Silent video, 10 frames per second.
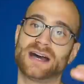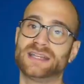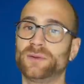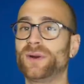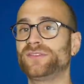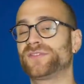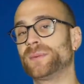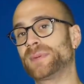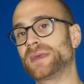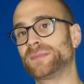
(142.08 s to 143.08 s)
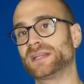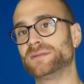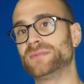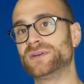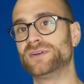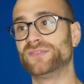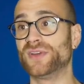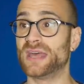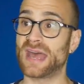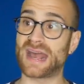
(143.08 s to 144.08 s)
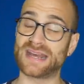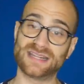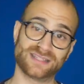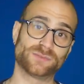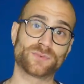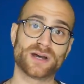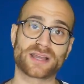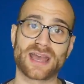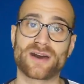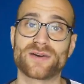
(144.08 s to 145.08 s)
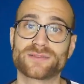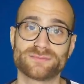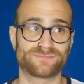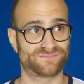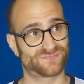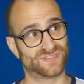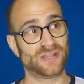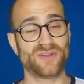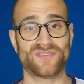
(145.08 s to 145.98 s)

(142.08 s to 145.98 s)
and he went for a big money move, and it didn't work out. Louis